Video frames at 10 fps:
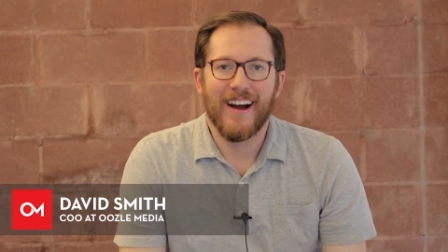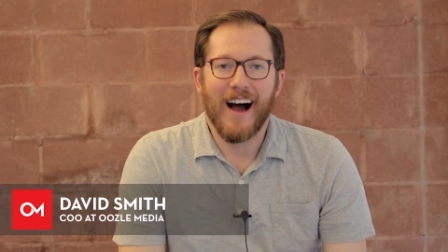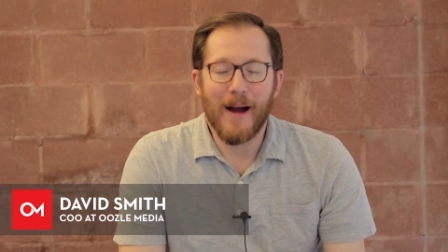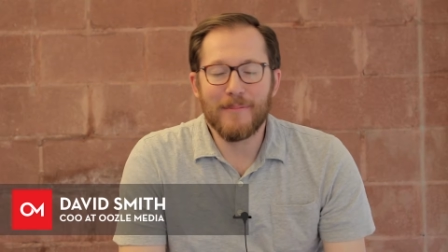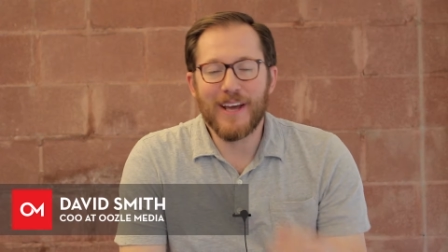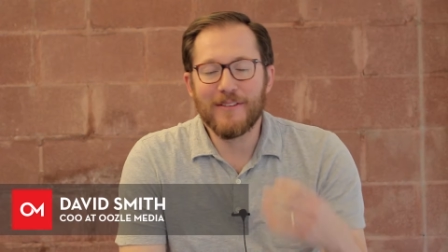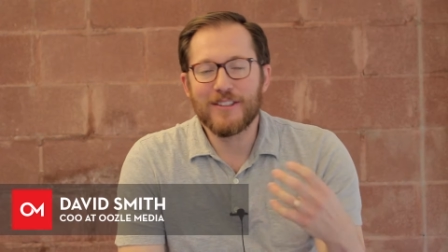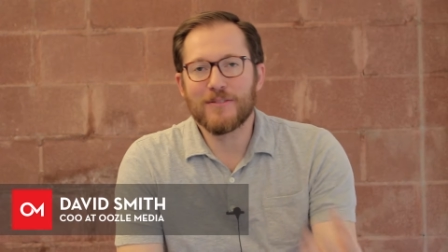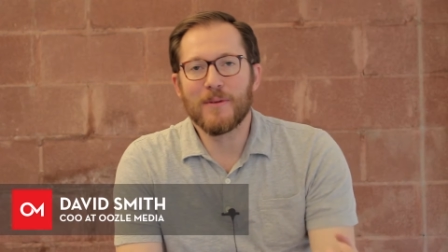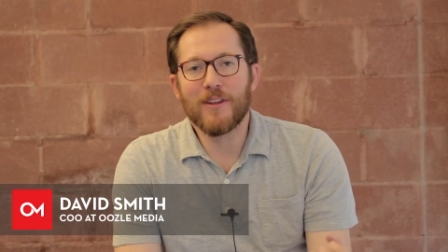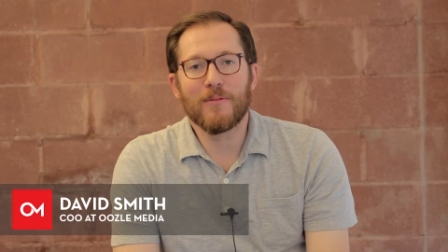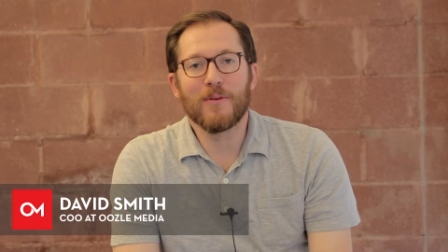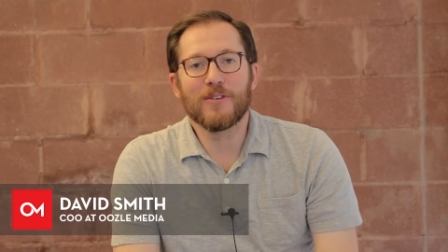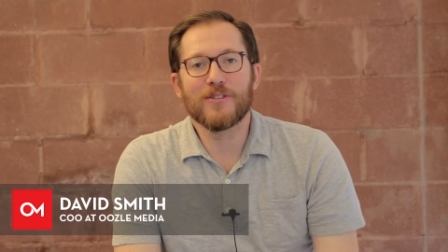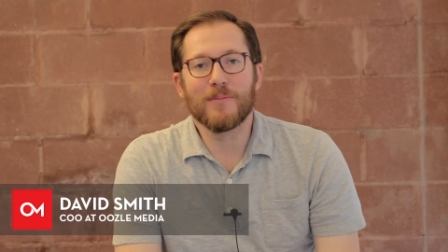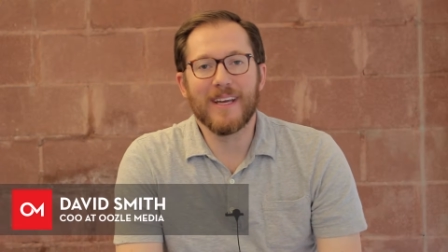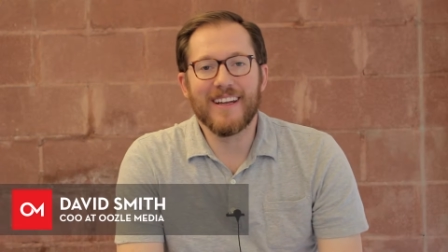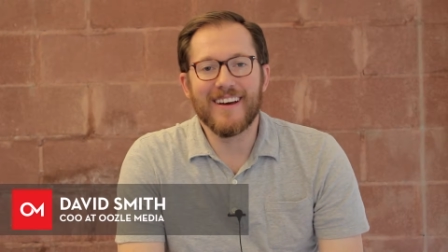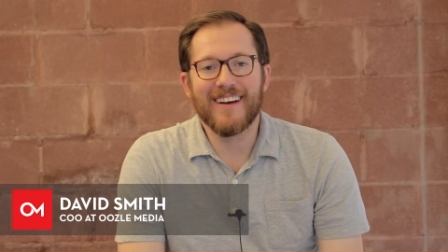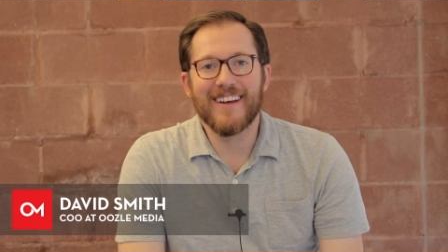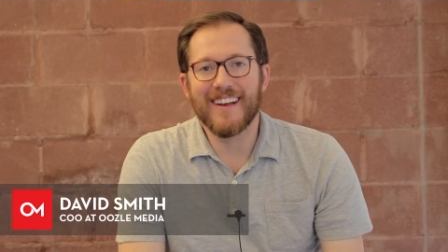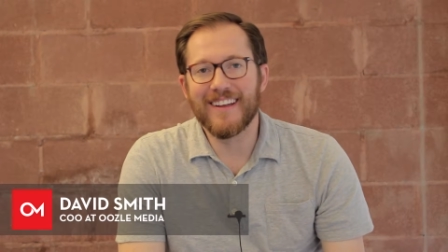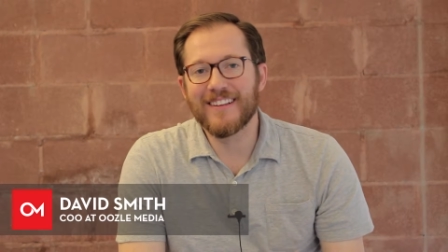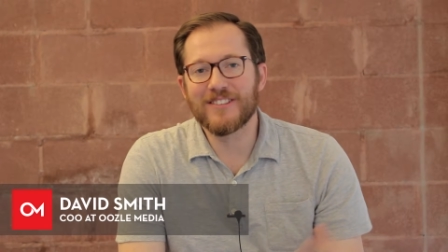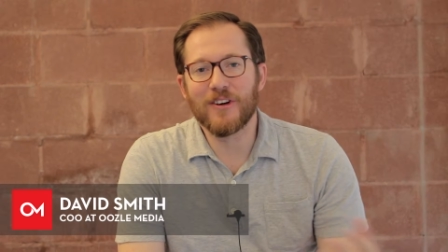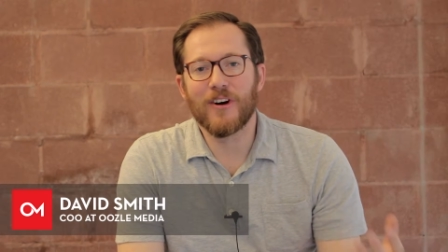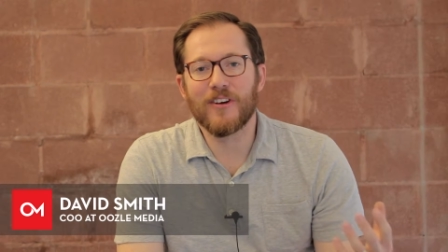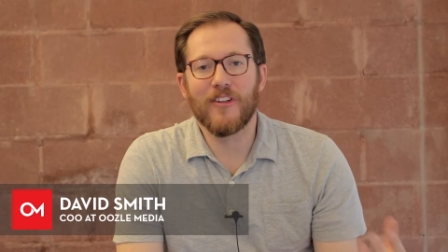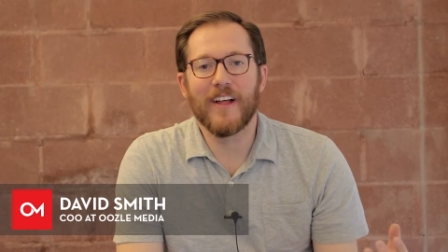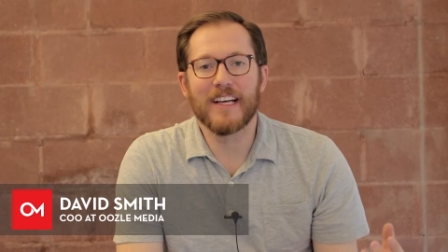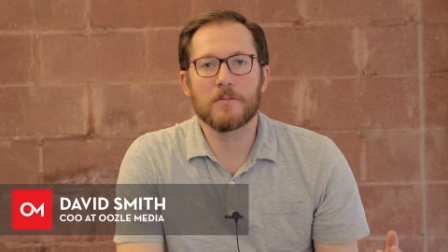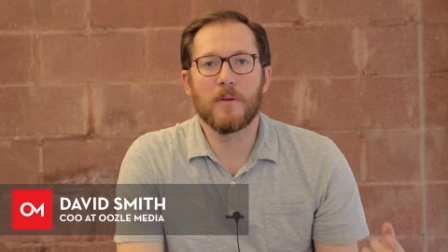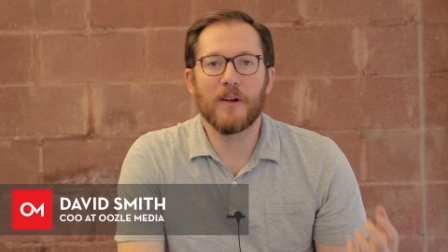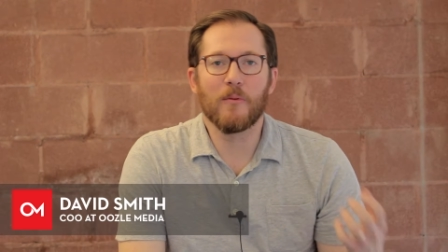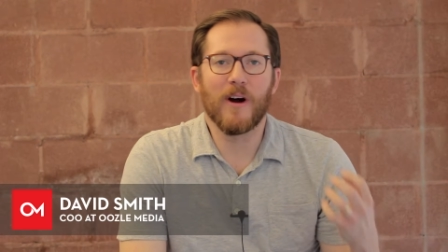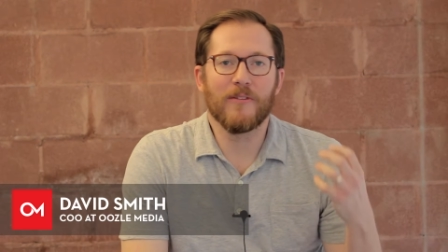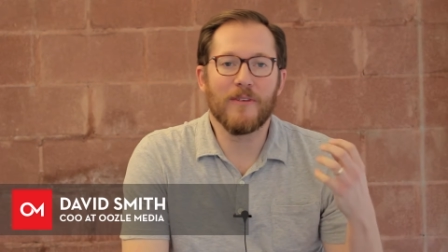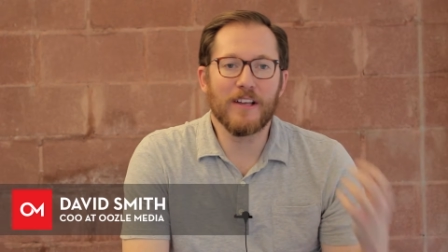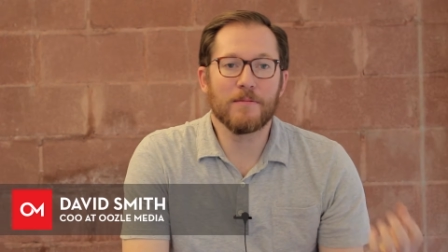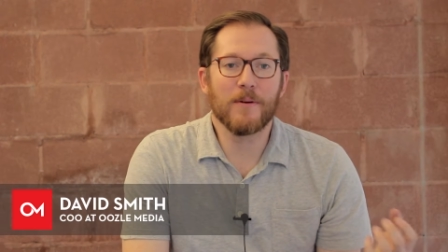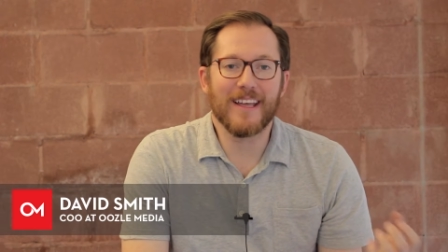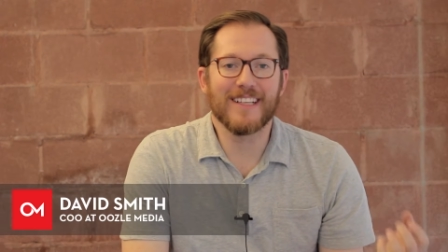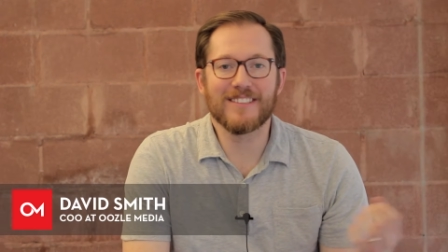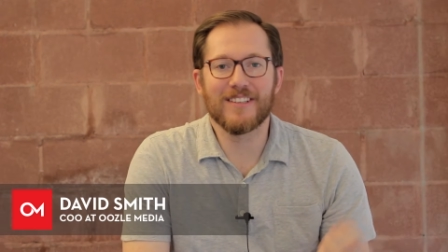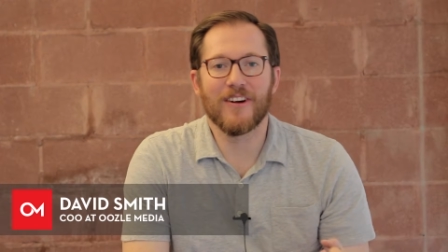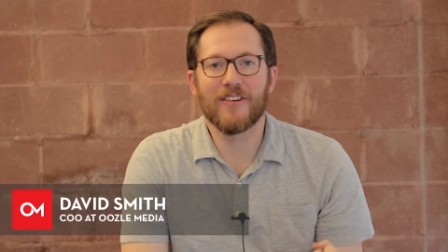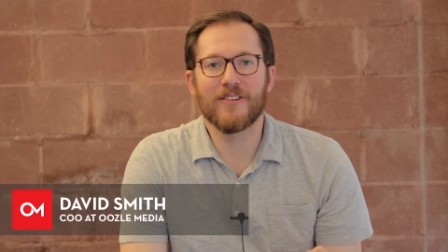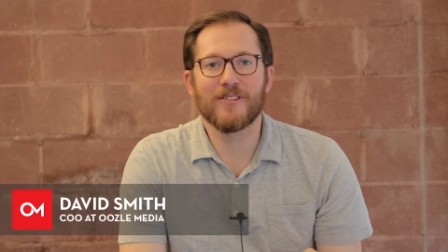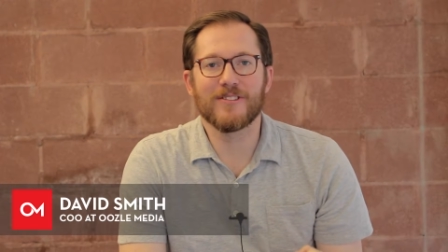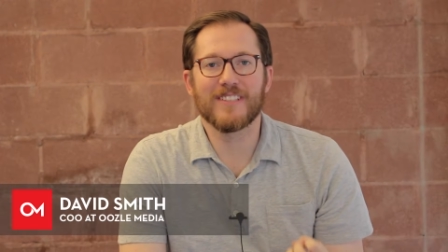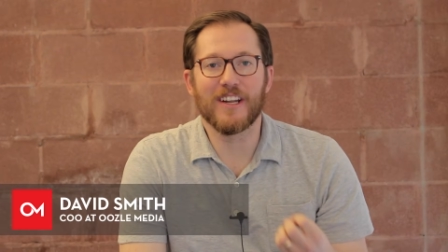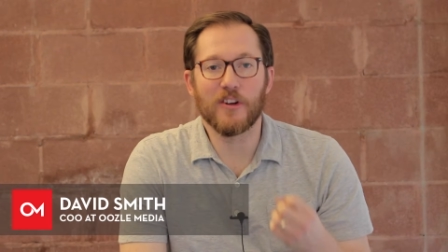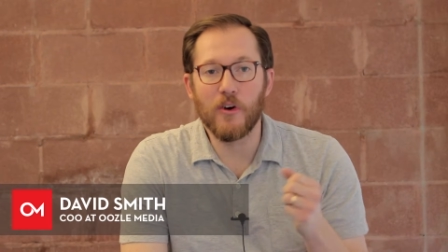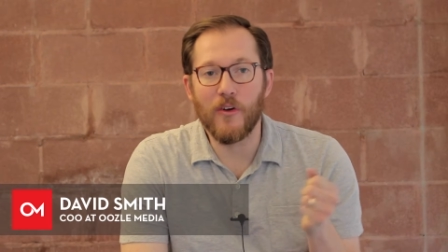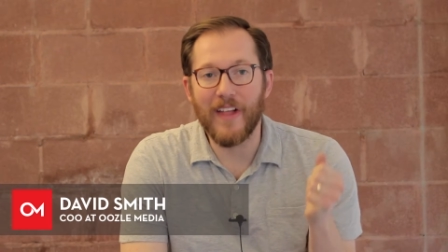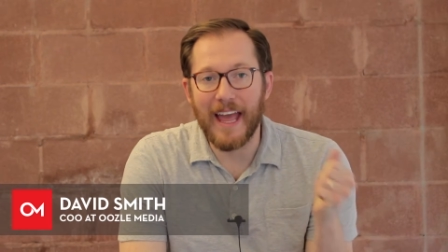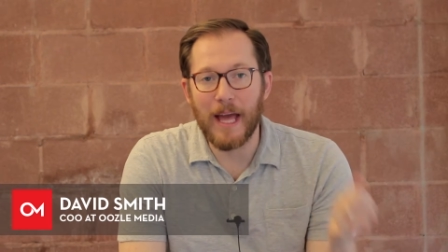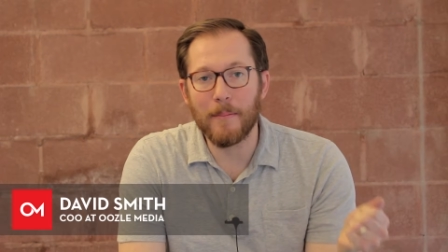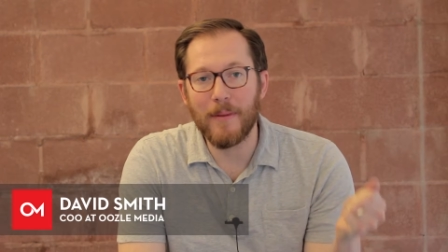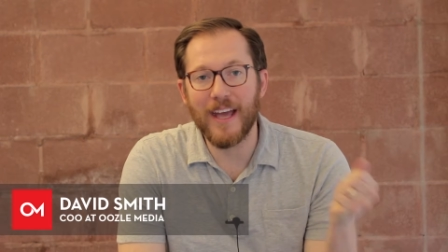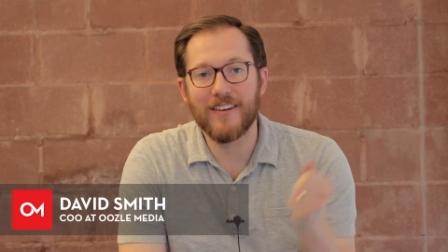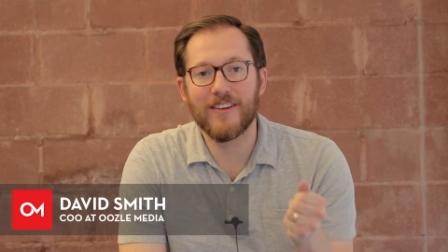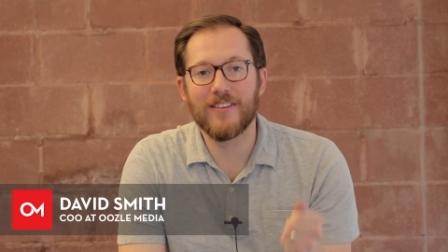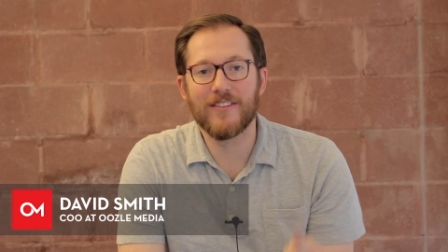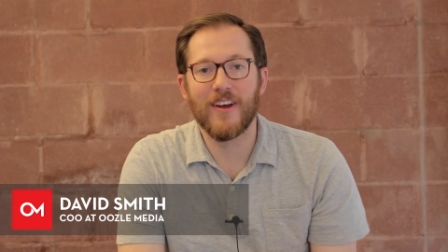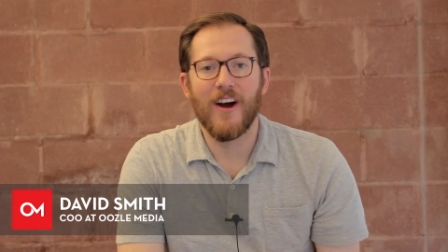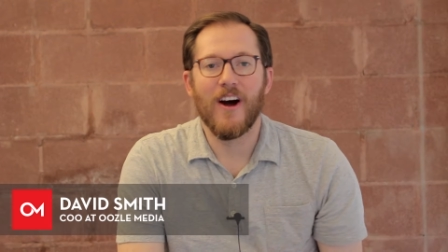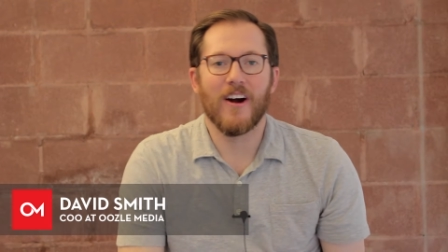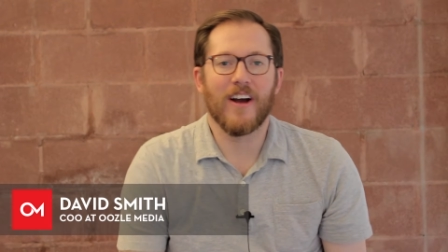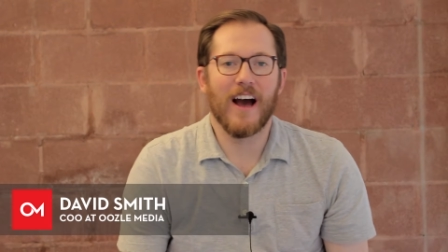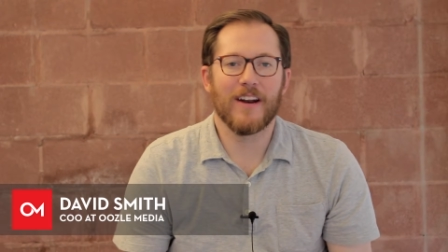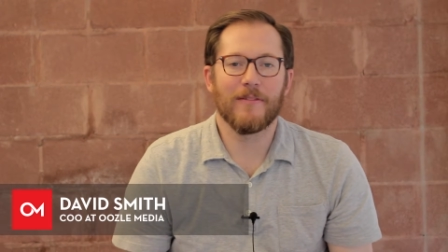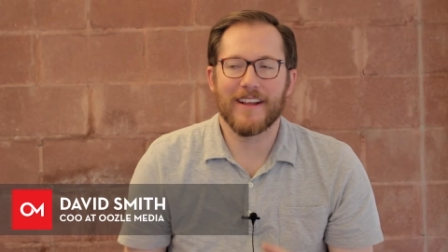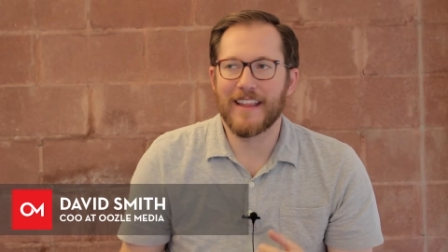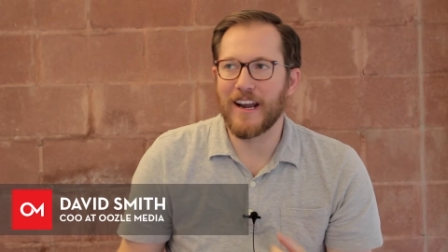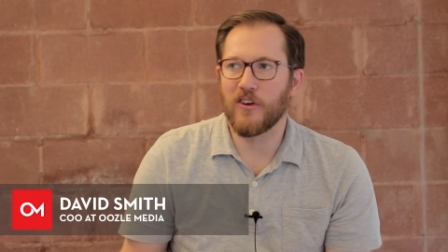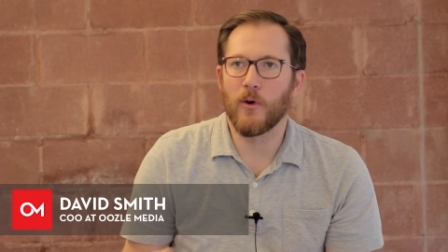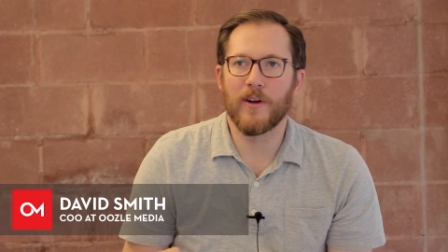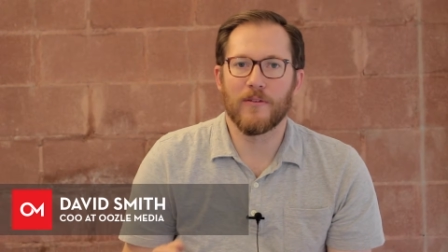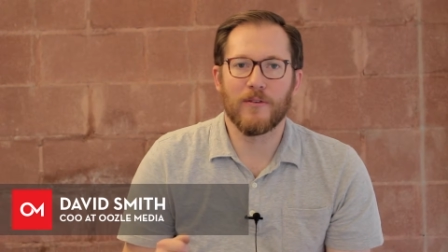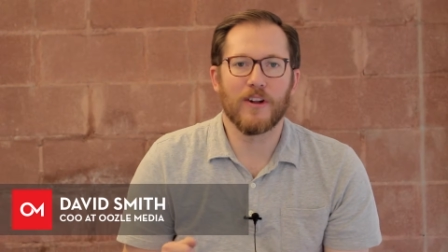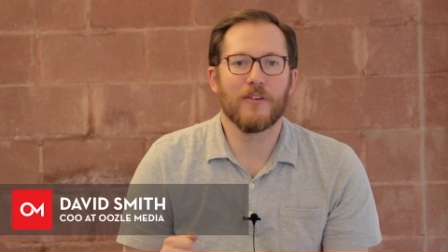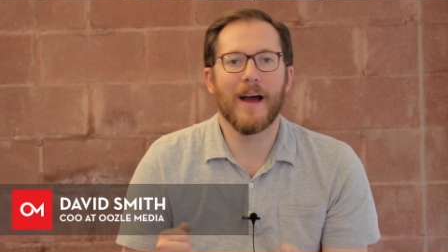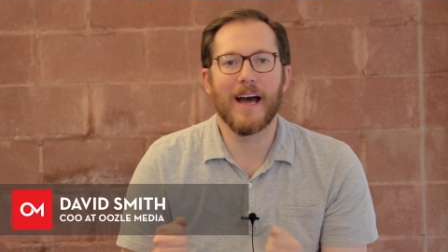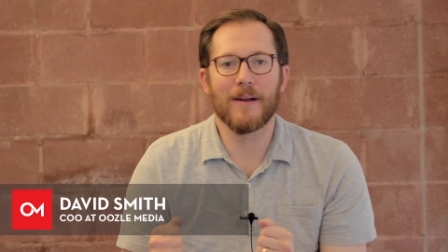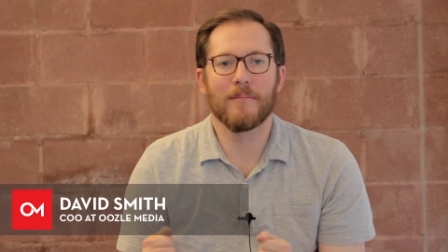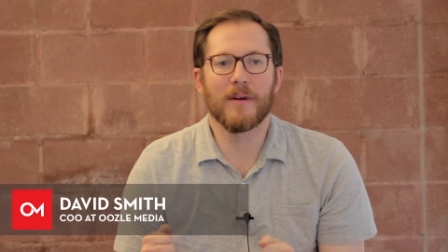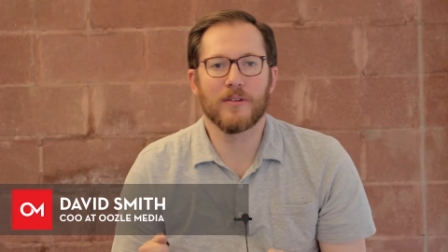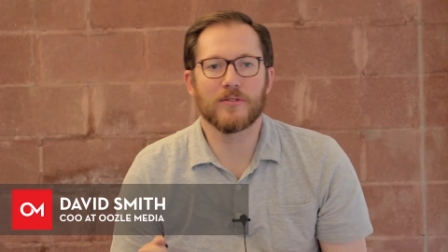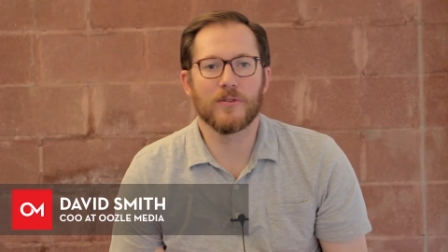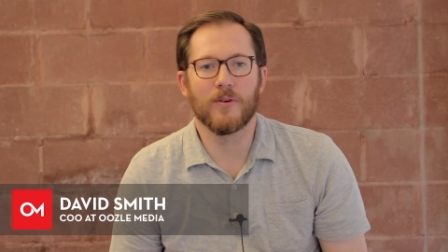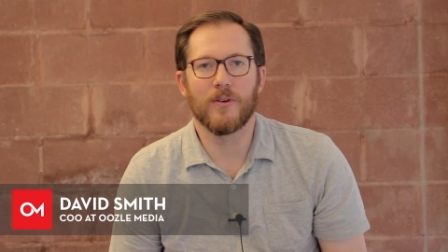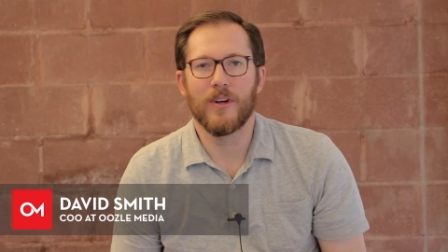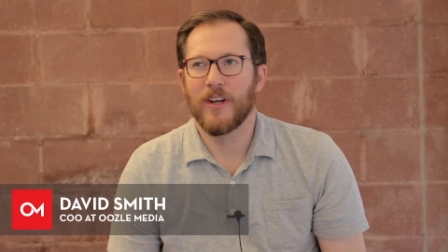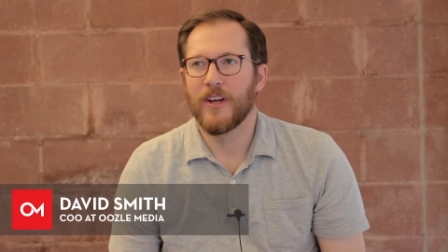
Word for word: I'm David Smith from Oozle Media, and in this article I explain why Facebook Instant Articles and Google AMP pages are kind of like that annoying friend you had in middle school.